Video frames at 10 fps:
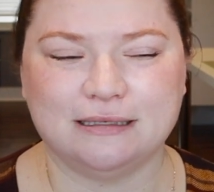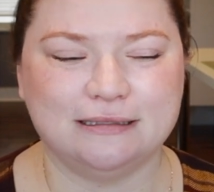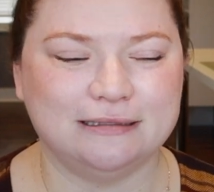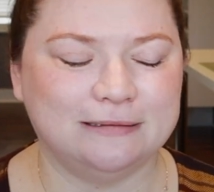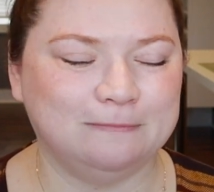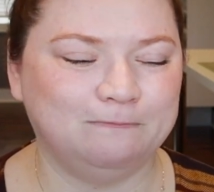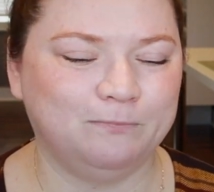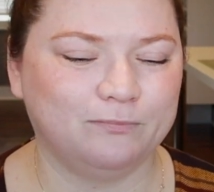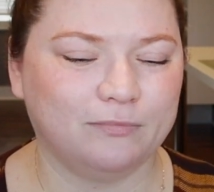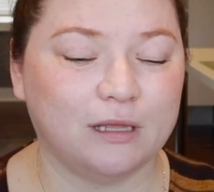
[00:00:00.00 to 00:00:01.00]

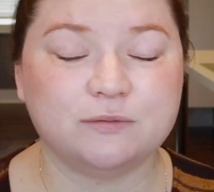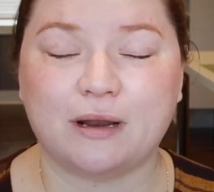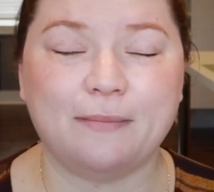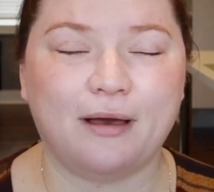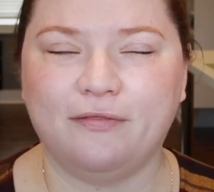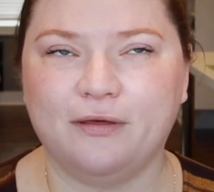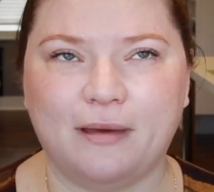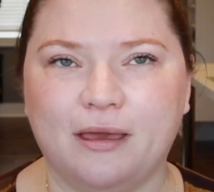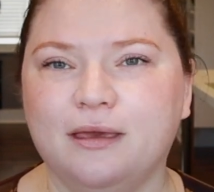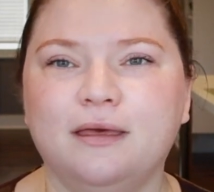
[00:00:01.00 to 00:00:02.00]
Because when I bought them,
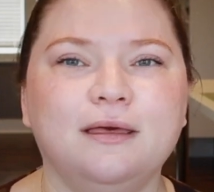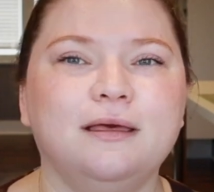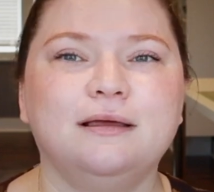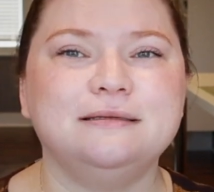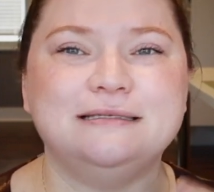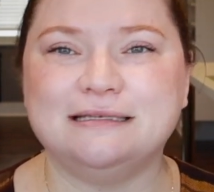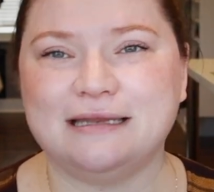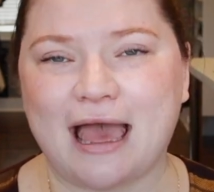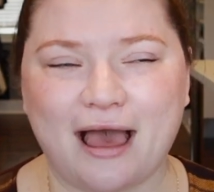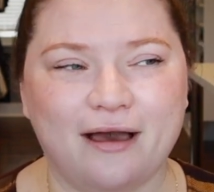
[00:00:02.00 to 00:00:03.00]
I
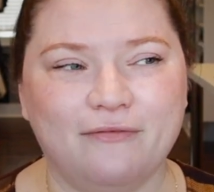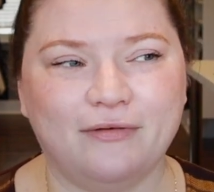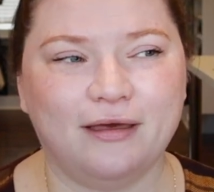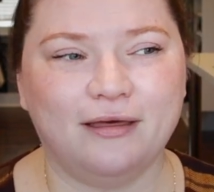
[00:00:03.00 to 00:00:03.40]
didn't have